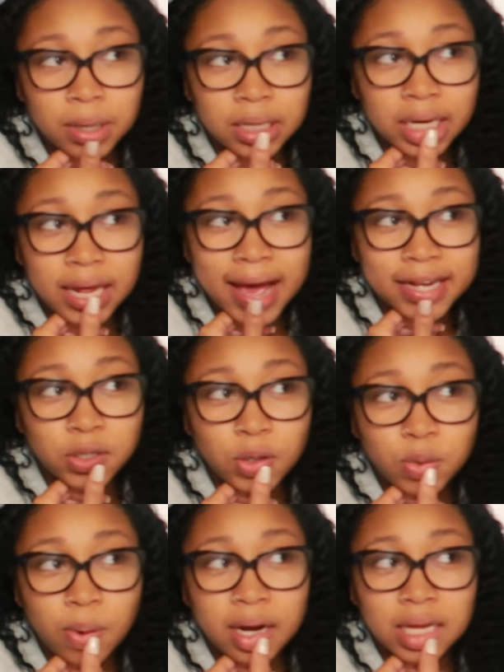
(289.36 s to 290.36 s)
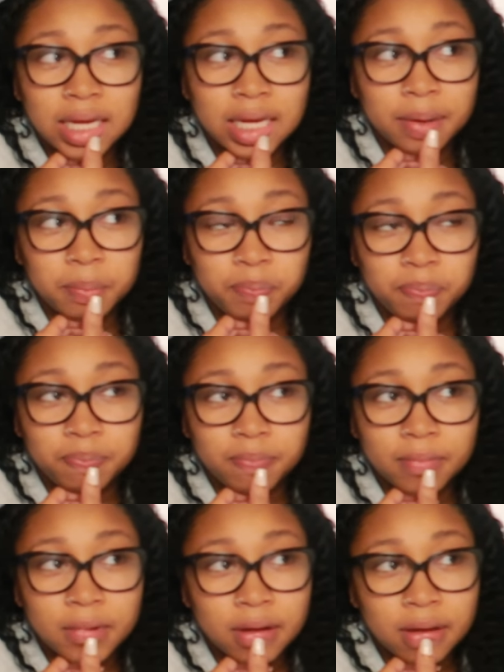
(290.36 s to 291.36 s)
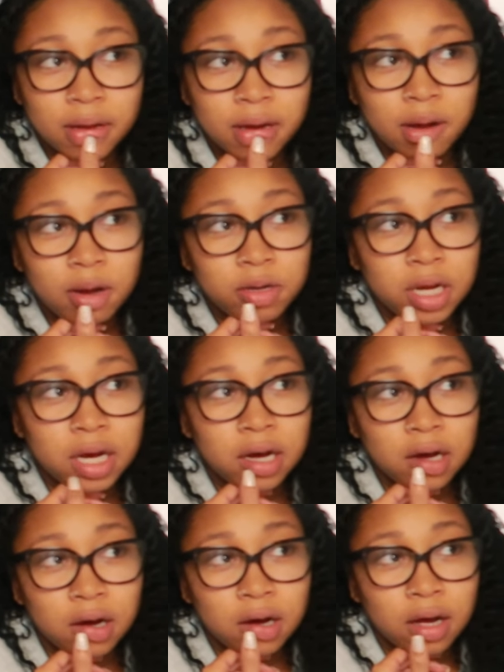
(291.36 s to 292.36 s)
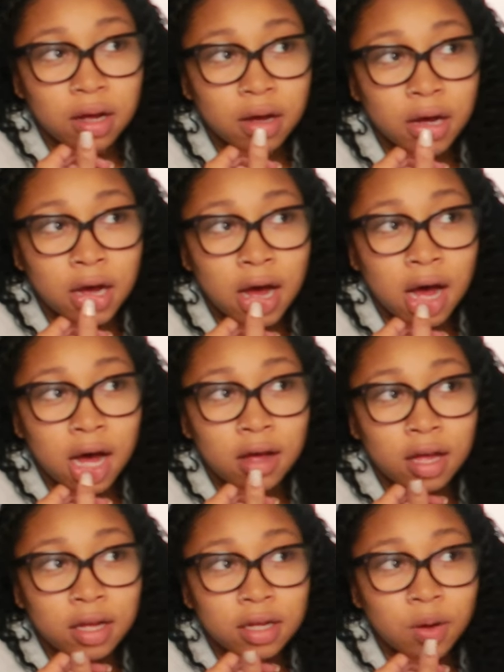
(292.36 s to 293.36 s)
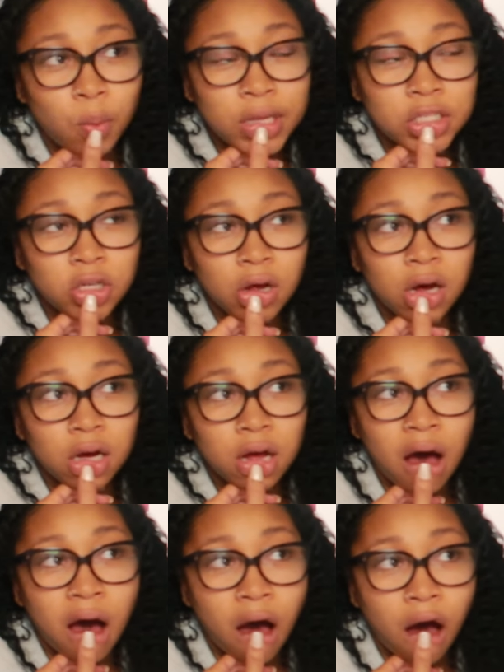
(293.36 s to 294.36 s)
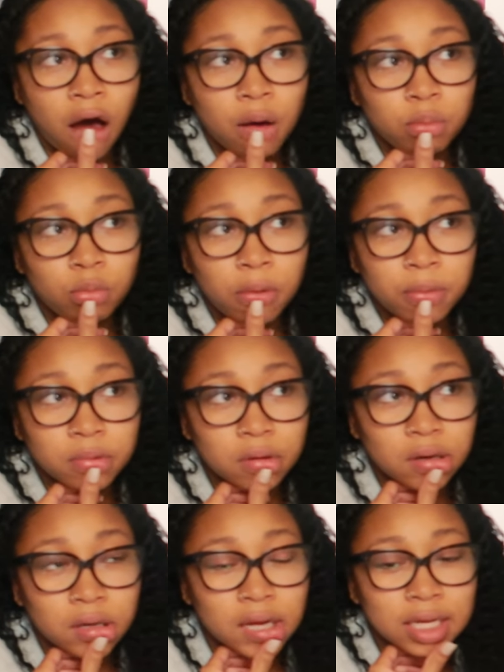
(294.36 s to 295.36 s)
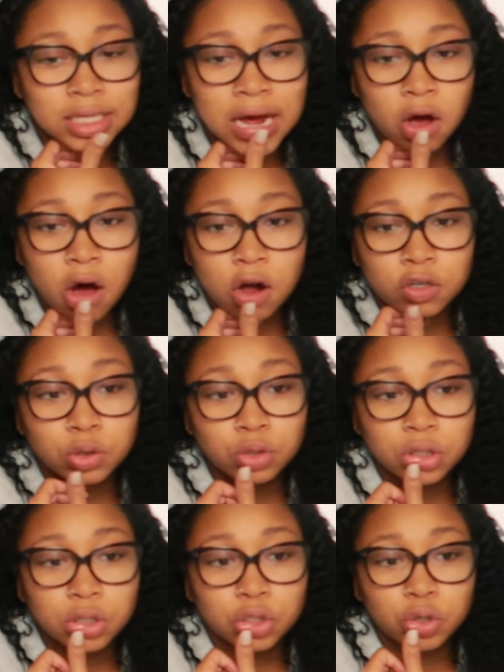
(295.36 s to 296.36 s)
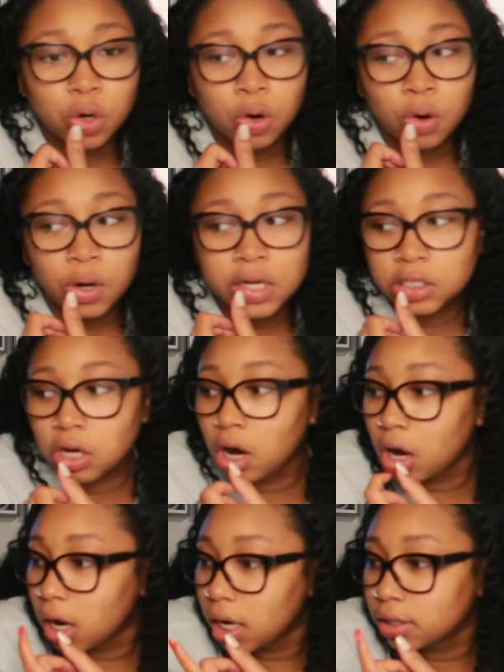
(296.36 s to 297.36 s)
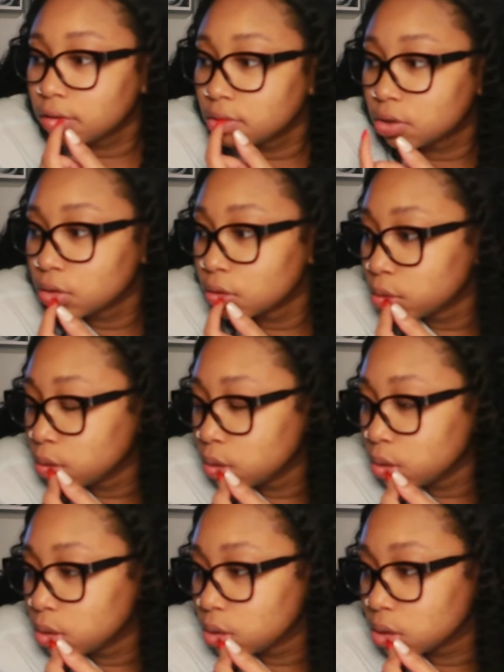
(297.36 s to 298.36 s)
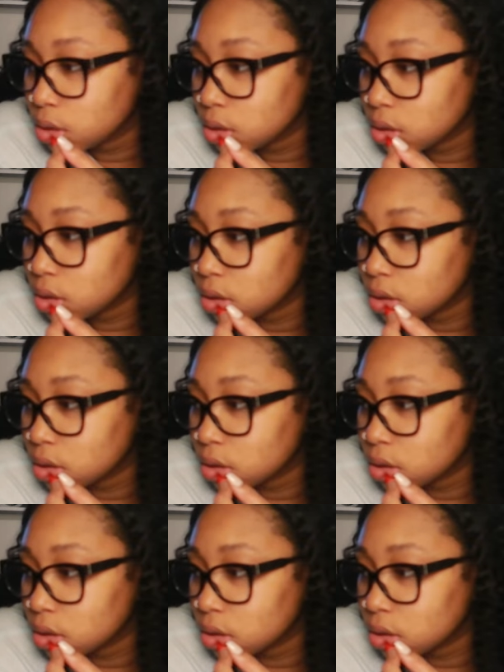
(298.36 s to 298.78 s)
We landed at 220. The, uh, we took, um, it's not called cruise control. It's called cruise.